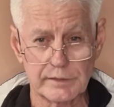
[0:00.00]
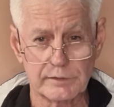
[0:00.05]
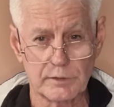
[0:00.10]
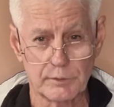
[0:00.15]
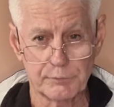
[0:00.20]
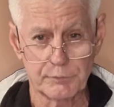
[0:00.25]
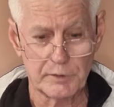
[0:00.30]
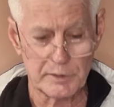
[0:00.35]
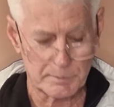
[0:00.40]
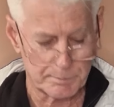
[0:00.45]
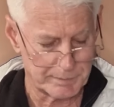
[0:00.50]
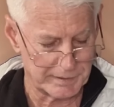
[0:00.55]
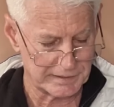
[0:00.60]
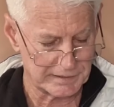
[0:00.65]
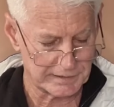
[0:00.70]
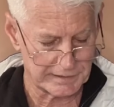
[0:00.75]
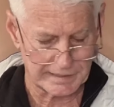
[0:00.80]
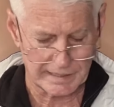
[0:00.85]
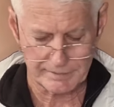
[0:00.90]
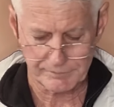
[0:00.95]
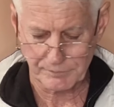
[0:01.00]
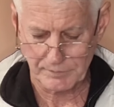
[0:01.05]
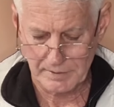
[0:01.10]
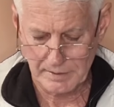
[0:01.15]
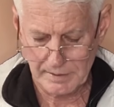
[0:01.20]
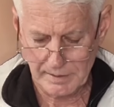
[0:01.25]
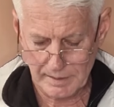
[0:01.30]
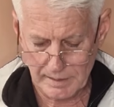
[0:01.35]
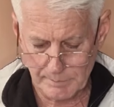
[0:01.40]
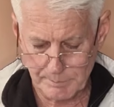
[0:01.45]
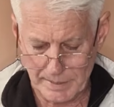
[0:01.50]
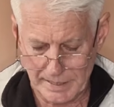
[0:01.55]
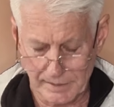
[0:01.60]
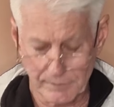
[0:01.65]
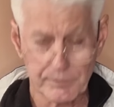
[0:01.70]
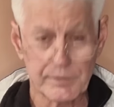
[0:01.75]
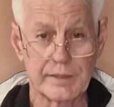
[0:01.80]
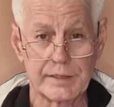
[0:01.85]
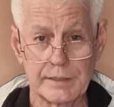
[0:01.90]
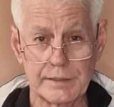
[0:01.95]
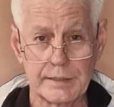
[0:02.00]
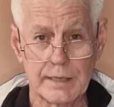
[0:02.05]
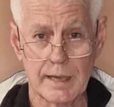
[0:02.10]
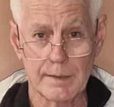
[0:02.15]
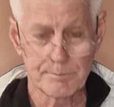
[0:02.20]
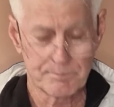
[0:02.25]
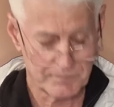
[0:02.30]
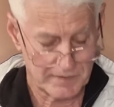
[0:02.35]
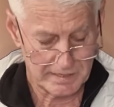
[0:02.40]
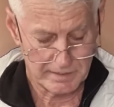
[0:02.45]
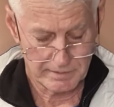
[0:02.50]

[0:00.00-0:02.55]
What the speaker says: get the free PDF about the